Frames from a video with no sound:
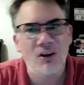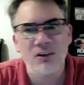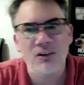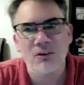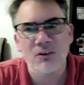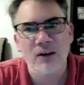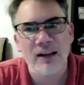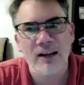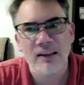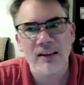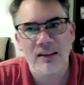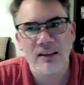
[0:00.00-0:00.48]
the
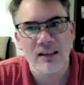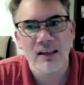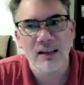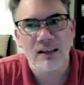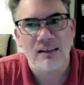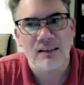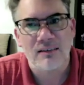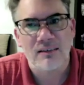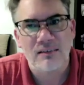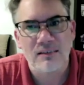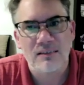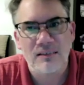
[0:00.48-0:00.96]
right
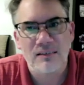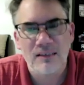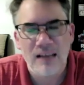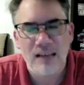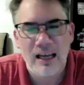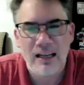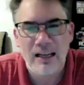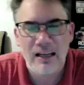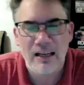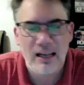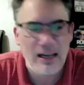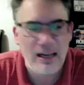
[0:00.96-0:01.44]
things,
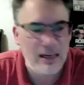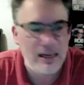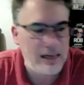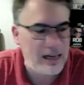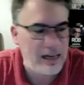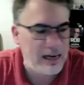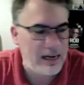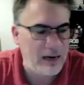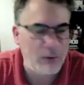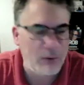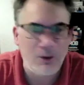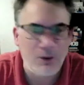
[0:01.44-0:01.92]
and and
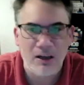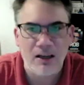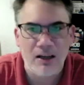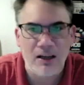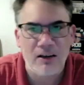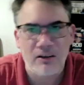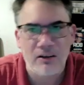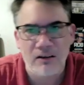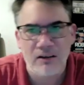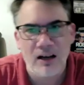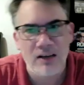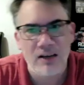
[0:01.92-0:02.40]
and I want to
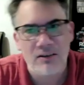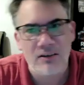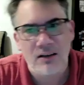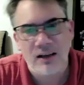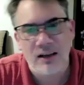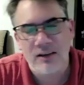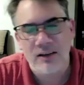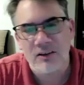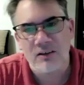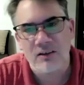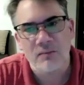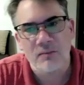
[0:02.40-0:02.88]

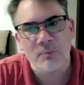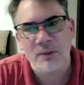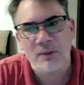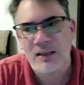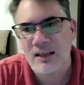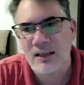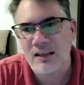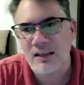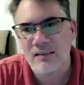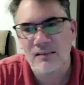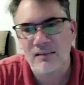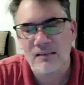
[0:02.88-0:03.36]
congratulate you
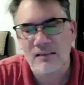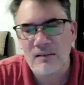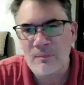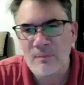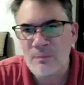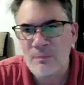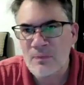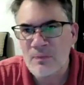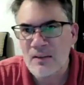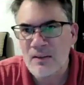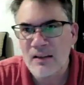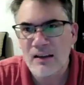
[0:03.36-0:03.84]
because
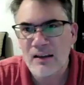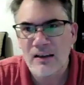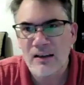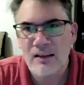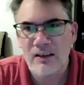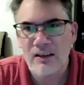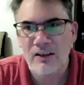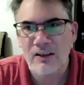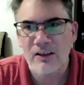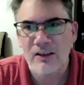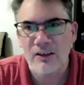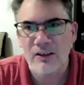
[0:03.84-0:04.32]

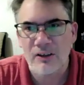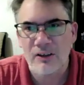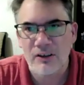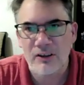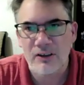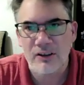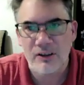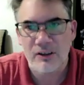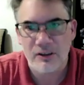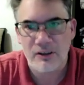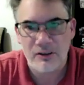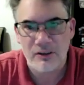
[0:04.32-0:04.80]
you, you're
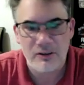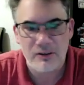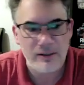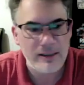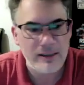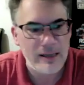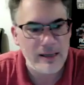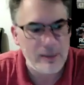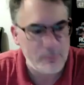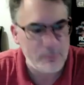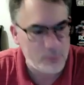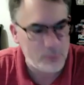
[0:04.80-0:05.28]
you're
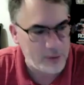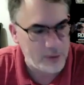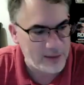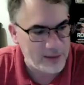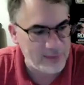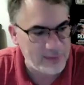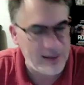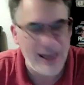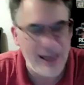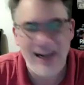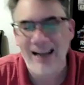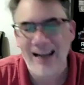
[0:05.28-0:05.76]

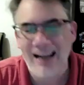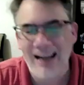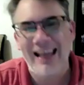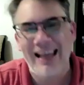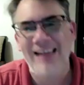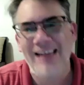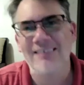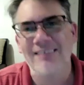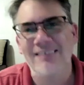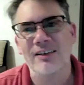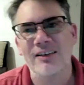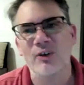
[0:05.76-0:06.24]
impressed, and I
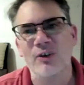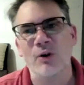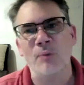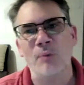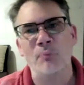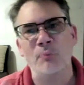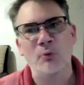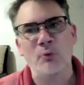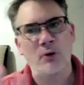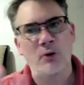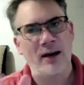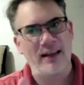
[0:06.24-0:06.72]
can't say you're
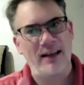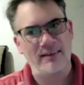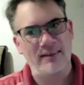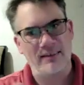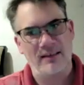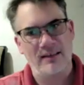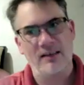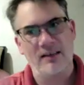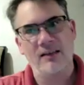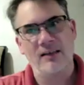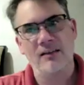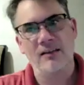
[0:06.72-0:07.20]

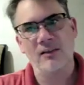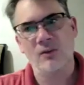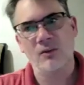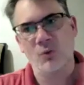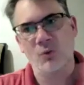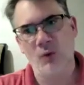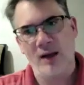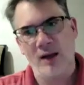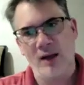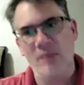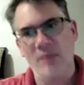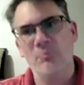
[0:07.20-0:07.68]
impressing the
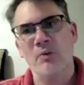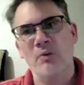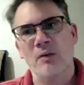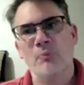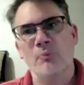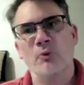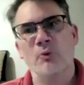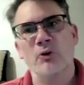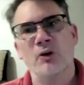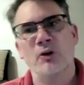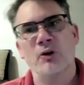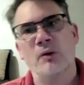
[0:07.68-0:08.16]
right
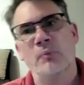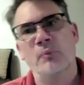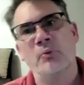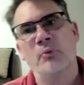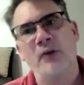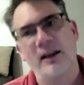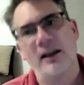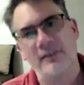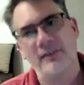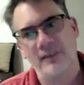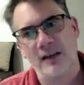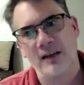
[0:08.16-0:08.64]
people. You're
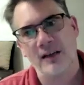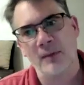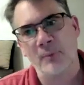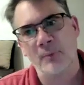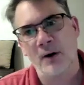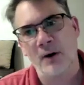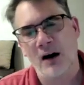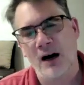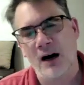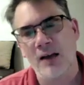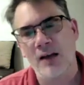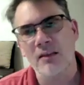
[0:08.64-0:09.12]
impressing
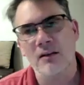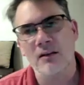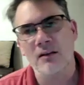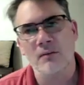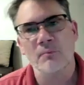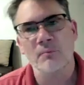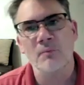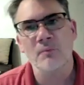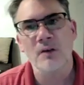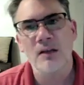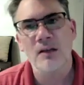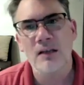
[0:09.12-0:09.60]
upon
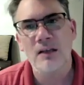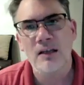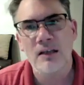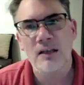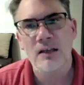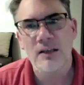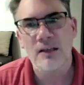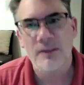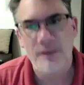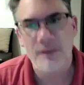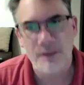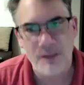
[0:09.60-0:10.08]
them
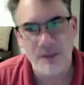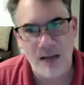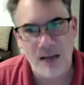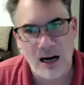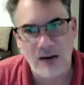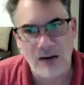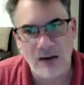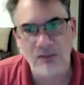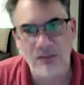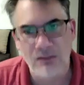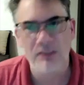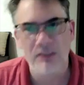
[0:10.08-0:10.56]
the
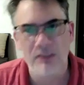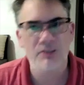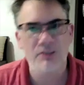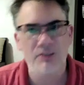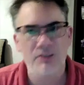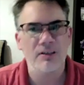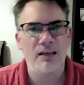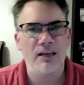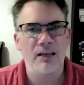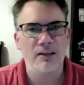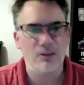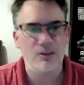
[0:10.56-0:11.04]
knowledge
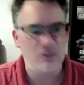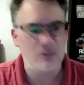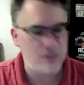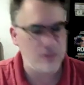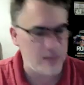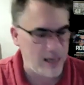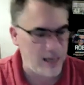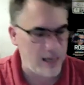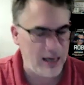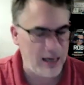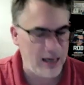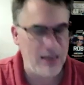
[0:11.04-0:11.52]
that you
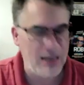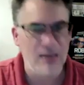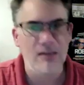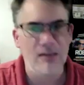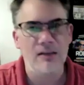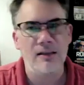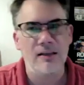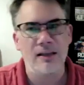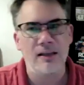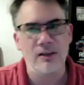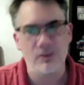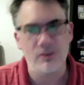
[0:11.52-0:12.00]

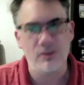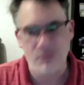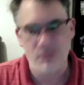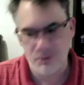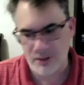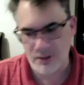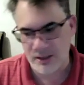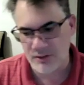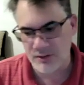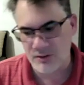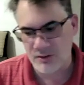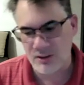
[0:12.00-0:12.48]
gained, that you
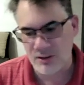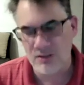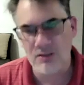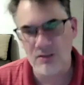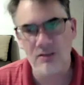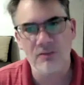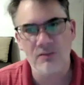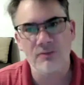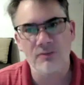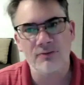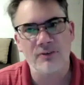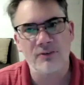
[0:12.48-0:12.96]

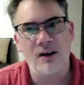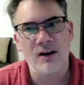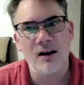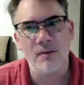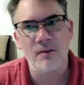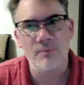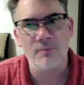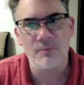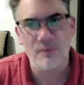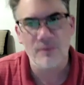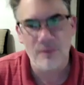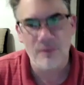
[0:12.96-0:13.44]
transitioned
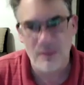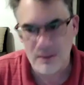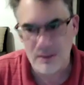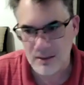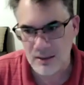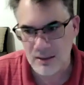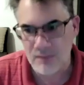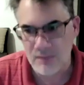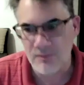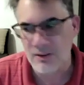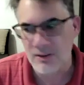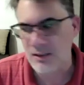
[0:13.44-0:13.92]
from the
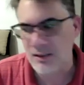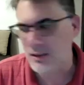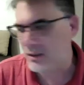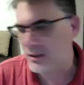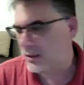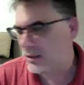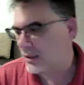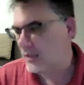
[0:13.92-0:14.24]
TV